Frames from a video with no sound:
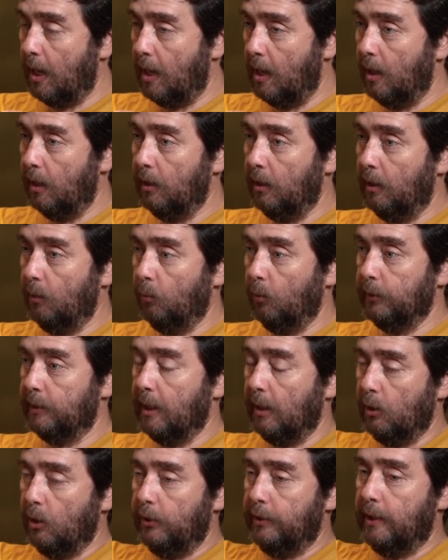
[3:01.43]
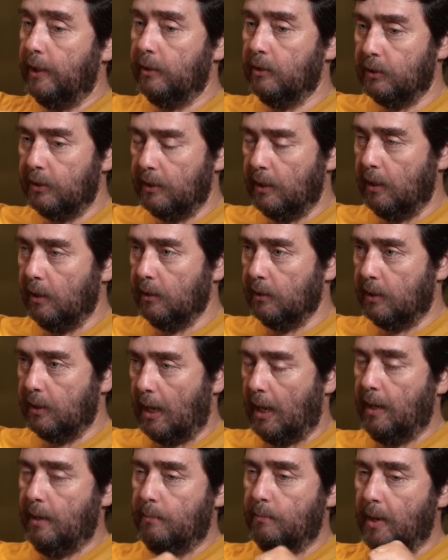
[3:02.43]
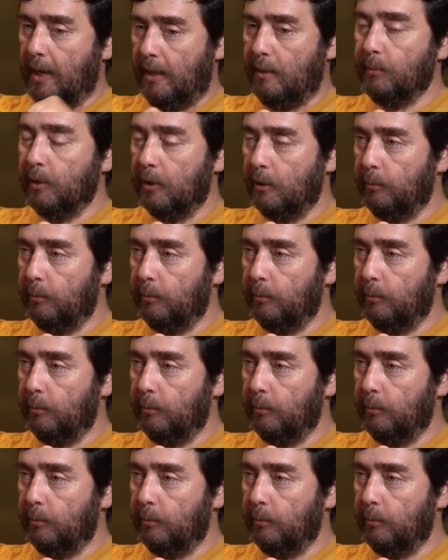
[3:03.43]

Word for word: and it will tell all the other cells, I'm going